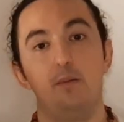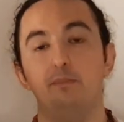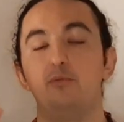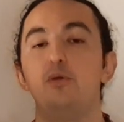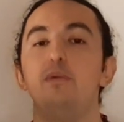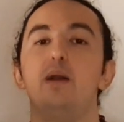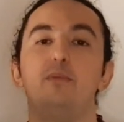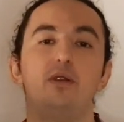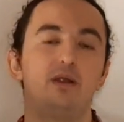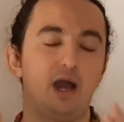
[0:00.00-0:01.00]
But
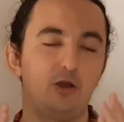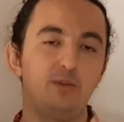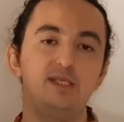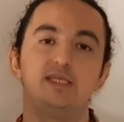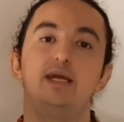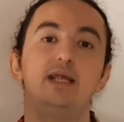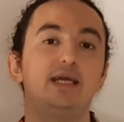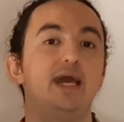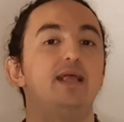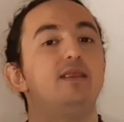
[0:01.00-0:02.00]
remember, I'm gonna be saying
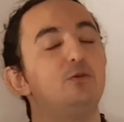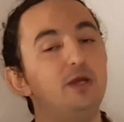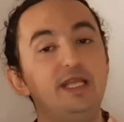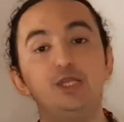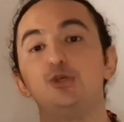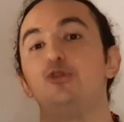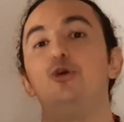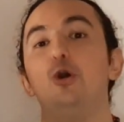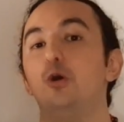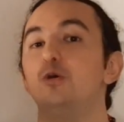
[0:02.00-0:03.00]
again, we need to
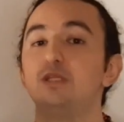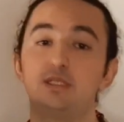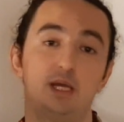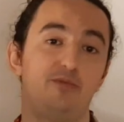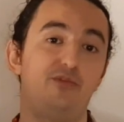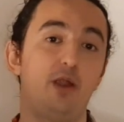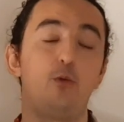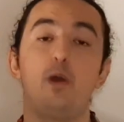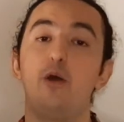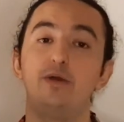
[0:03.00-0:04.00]
do the stuff very
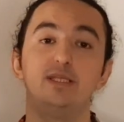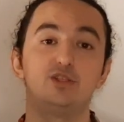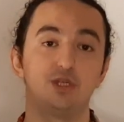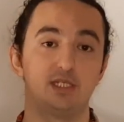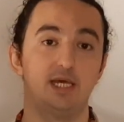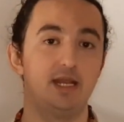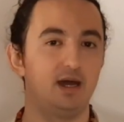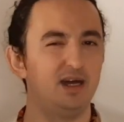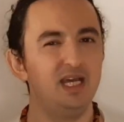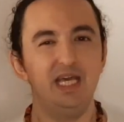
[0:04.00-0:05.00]
well in this
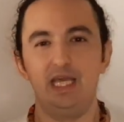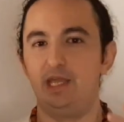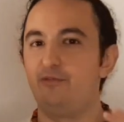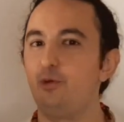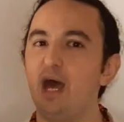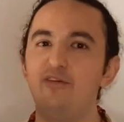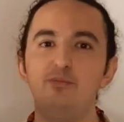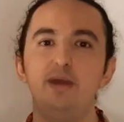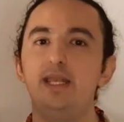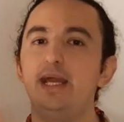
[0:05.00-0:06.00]
Trecena. If you have
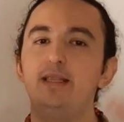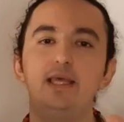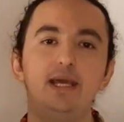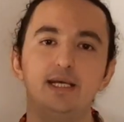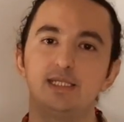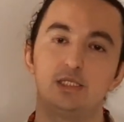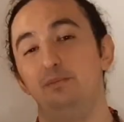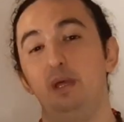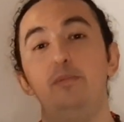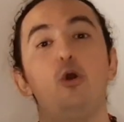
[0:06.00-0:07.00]
many ideas,
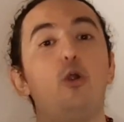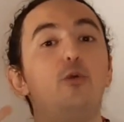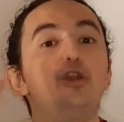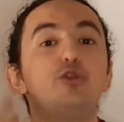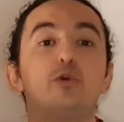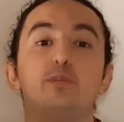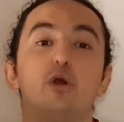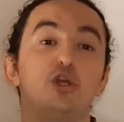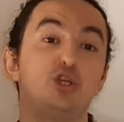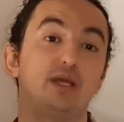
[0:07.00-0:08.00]
maybe your original
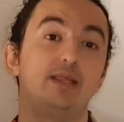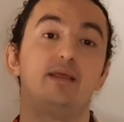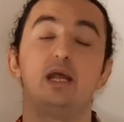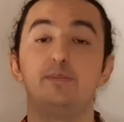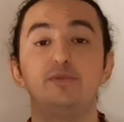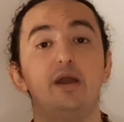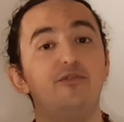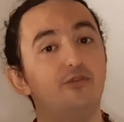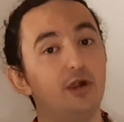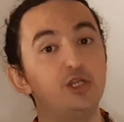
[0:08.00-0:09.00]
project ended up
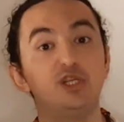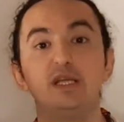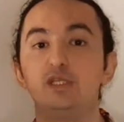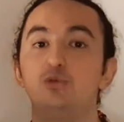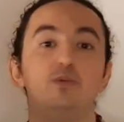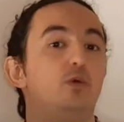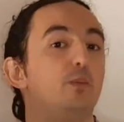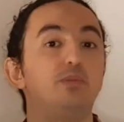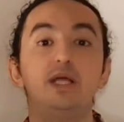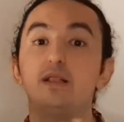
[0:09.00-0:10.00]
diverging into
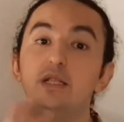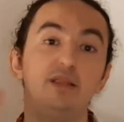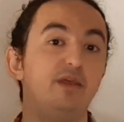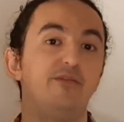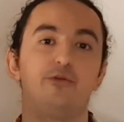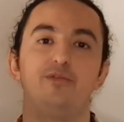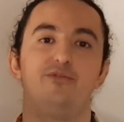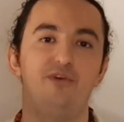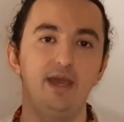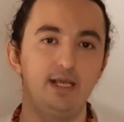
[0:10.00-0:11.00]
completely different
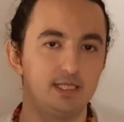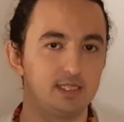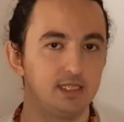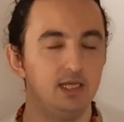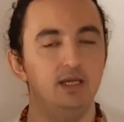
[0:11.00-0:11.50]
things.